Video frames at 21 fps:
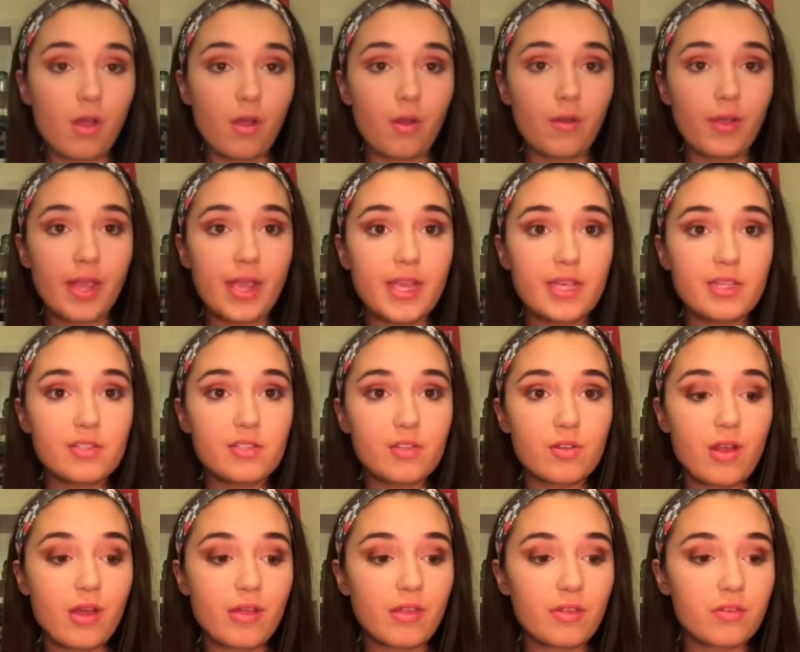Okay,
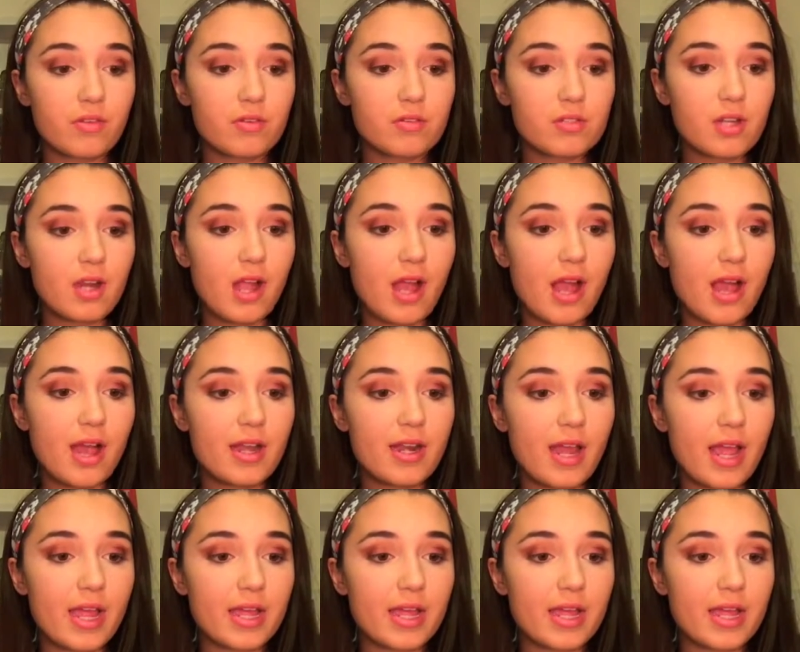so now that those are on,